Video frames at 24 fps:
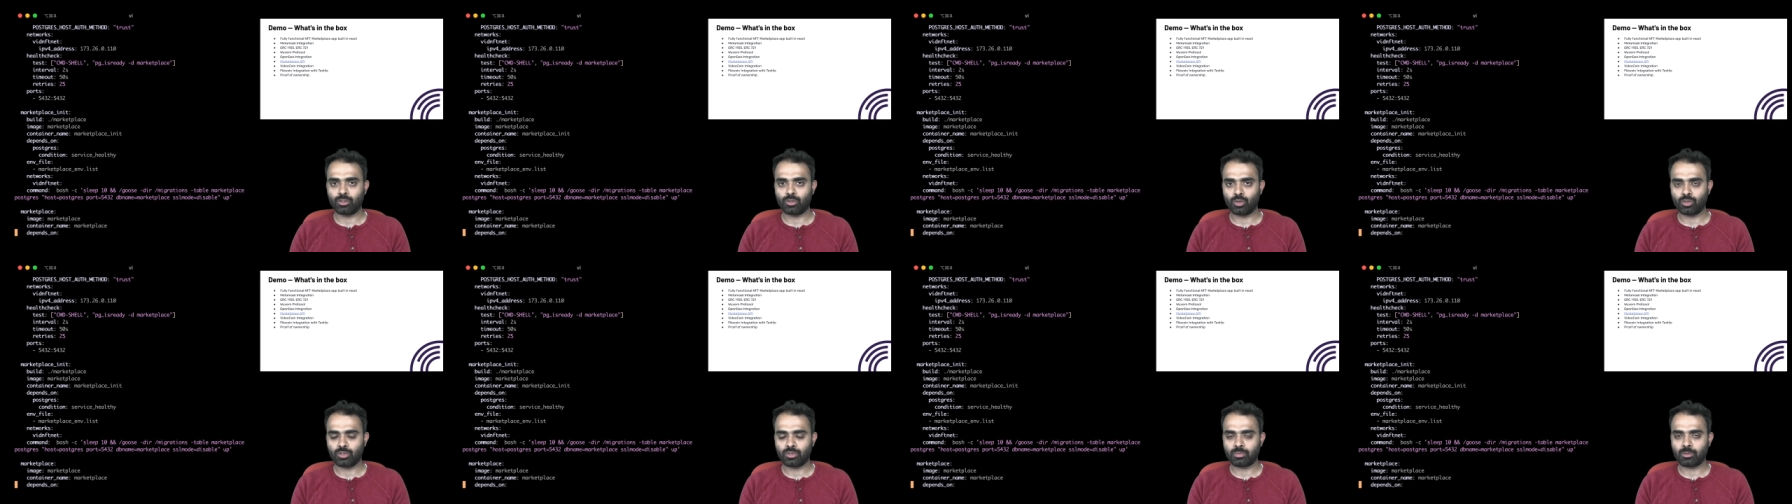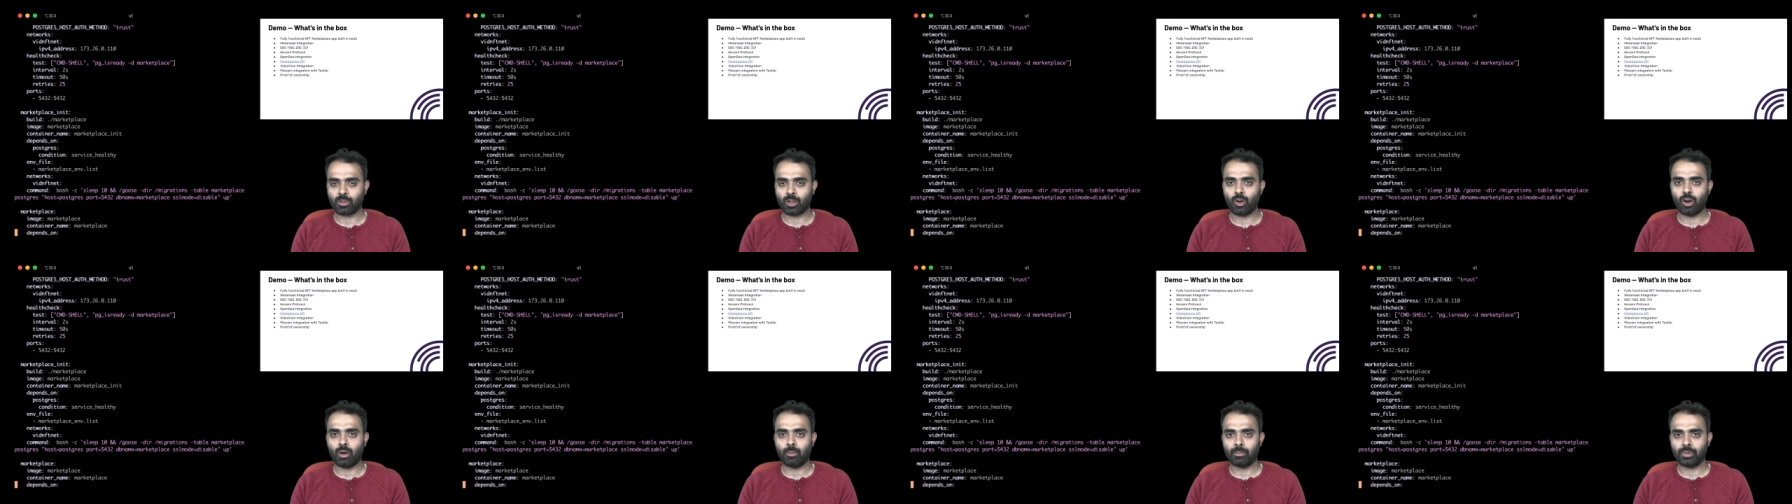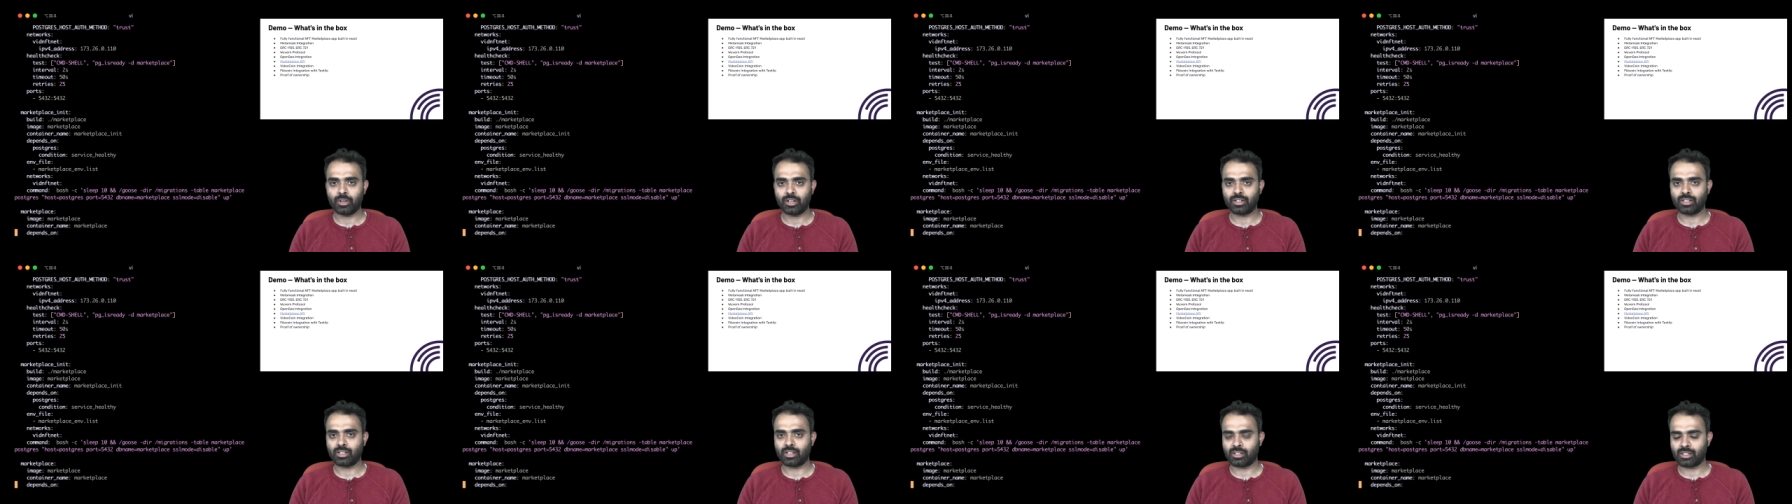those
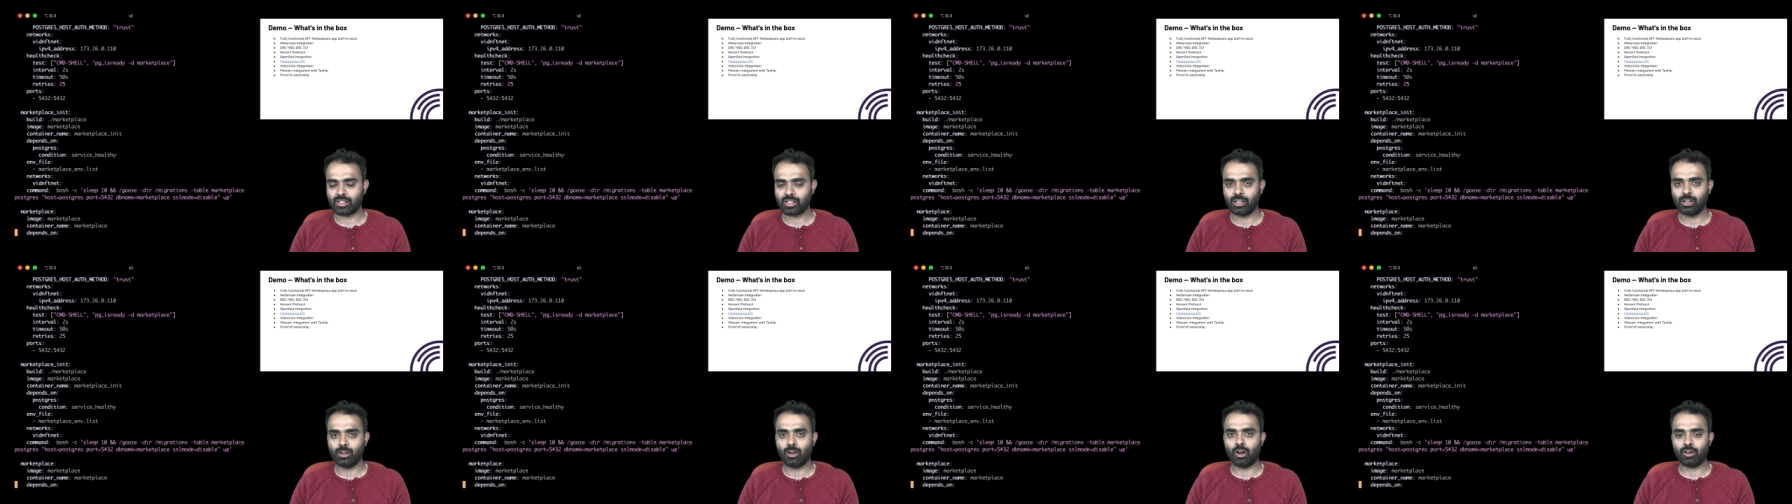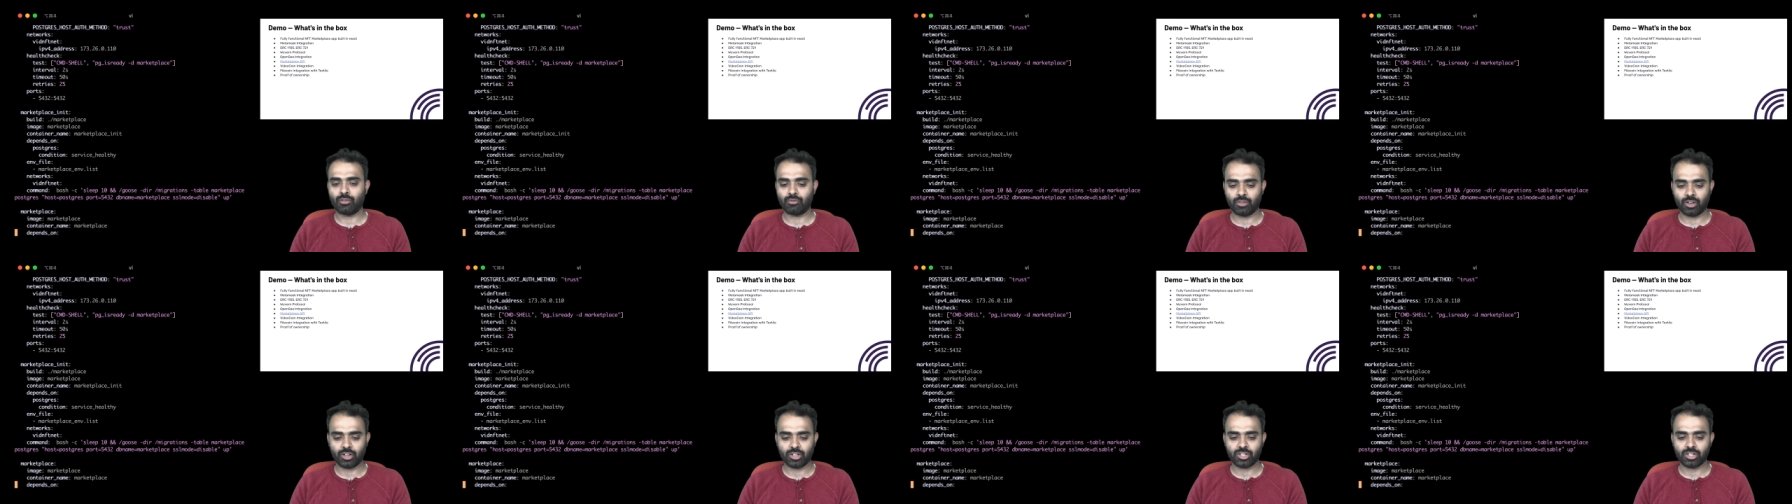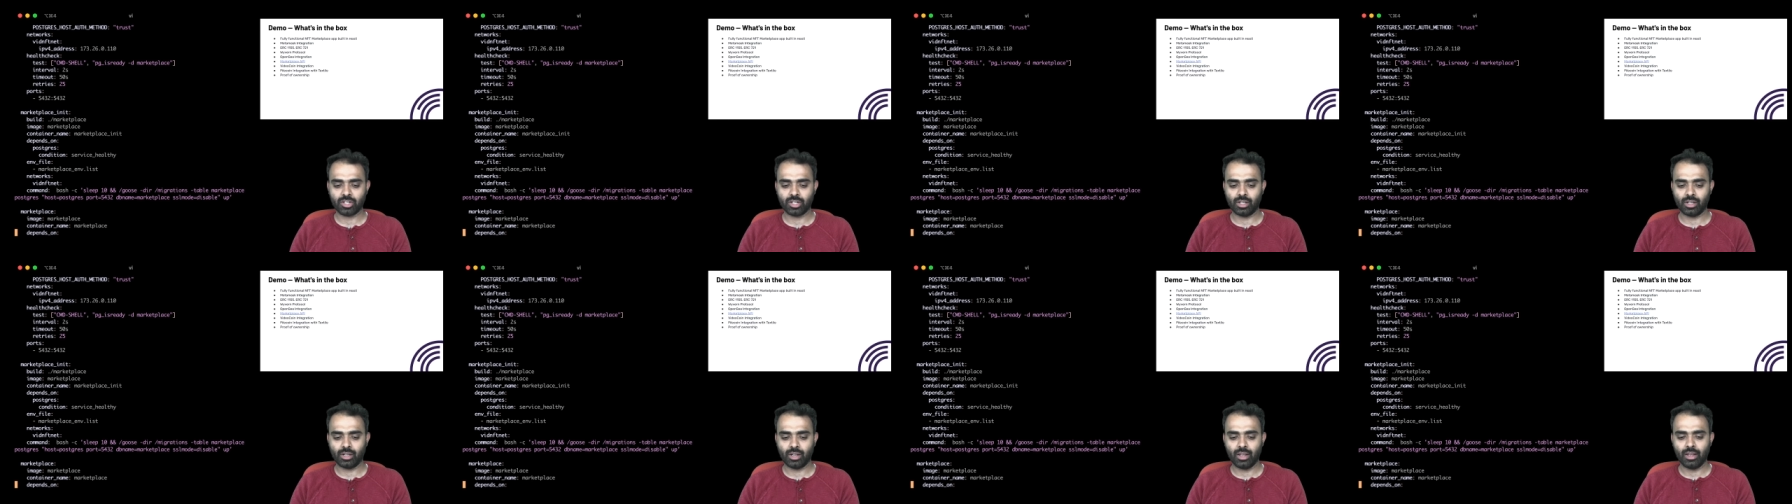components are still not
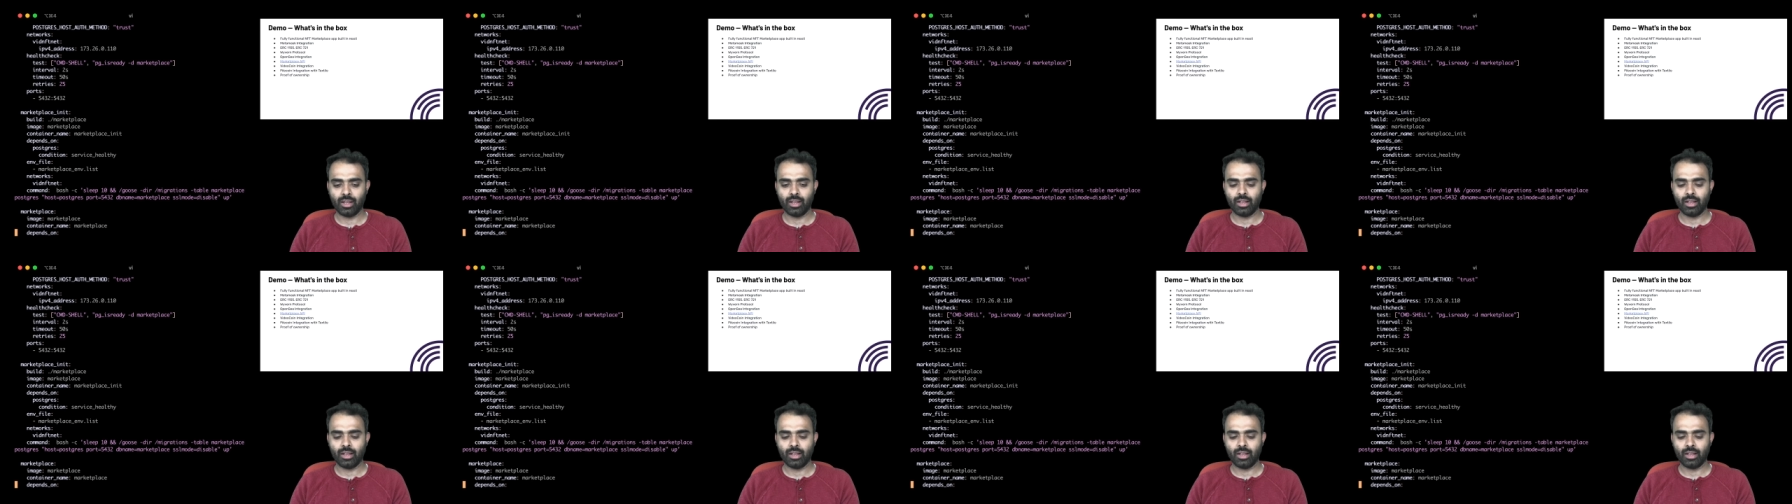functional.